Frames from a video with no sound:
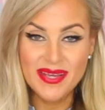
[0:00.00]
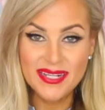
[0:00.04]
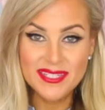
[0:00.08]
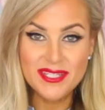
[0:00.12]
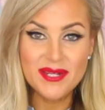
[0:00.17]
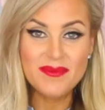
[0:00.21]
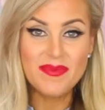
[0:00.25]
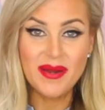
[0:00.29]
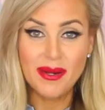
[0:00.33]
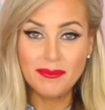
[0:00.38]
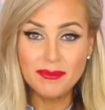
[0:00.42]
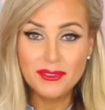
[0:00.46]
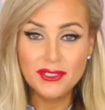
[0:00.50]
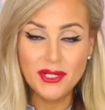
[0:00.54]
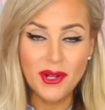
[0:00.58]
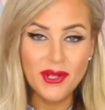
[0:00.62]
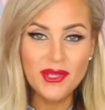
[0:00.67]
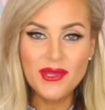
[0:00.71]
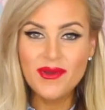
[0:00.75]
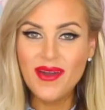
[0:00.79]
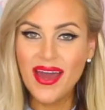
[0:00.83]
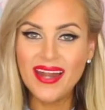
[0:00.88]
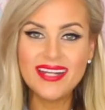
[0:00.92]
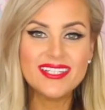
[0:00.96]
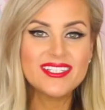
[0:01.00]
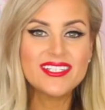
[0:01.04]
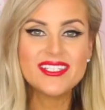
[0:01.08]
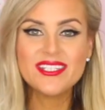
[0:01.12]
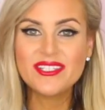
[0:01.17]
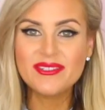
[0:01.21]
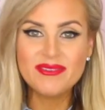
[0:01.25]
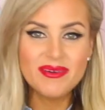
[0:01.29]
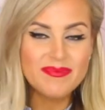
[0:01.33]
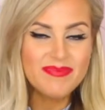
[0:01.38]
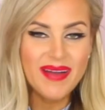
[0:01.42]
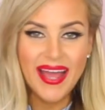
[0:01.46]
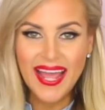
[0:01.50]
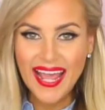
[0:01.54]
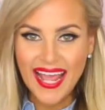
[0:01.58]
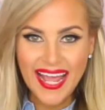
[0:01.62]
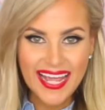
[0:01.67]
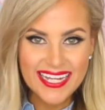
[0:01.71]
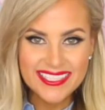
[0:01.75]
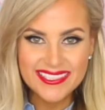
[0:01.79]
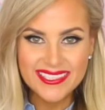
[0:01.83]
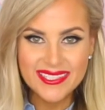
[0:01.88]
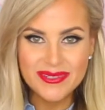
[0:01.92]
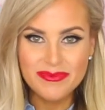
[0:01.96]
mixer but I'm showing you how to just do it by
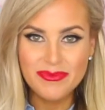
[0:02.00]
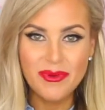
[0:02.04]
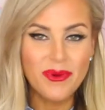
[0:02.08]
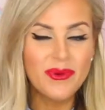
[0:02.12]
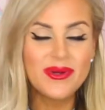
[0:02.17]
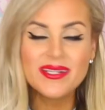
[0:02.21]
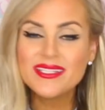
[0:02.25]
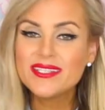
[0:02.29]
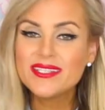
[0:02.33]
hand in a bowl.